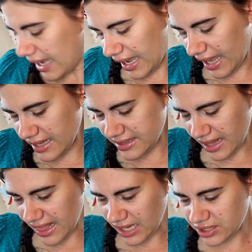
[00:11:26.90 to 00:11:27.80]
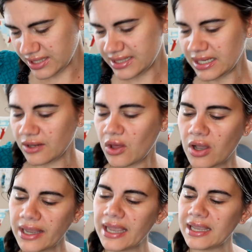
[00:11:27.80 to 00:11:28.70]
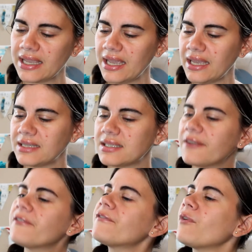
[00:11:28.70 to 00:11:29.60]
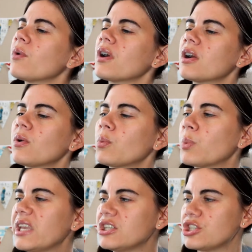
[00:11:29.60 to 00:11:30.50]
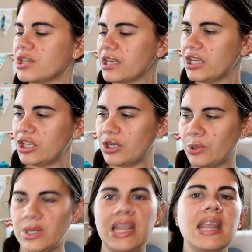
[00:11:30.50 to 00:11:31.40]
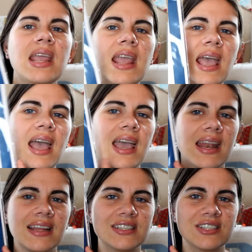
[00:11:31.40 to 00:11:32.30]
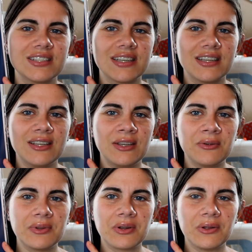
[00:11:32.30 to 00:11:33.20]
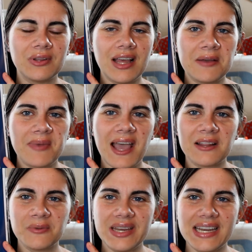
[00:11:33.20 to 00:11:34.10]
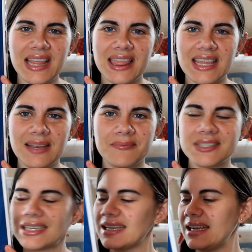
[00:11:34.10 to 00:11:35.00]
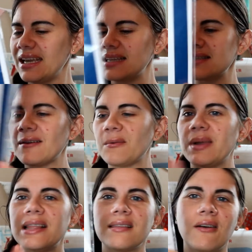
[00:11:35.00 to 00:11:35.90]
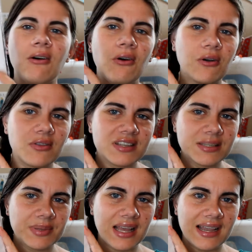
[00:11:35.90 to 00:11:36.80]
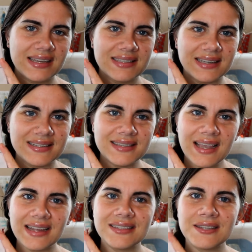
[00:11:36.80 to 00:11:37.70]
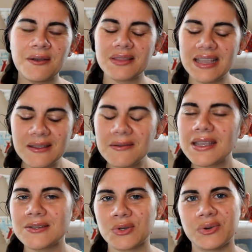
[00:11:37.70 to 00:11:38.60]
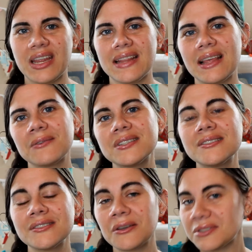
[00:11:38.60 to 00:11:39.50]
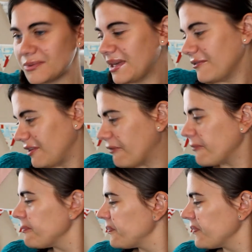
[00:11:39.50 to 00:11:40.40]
And then she sent along a kit for Witch Cutie, and it's just a cute little Halloween themed kit with all the supplies inside. So thank you again, Doreen. That was so sweet of you.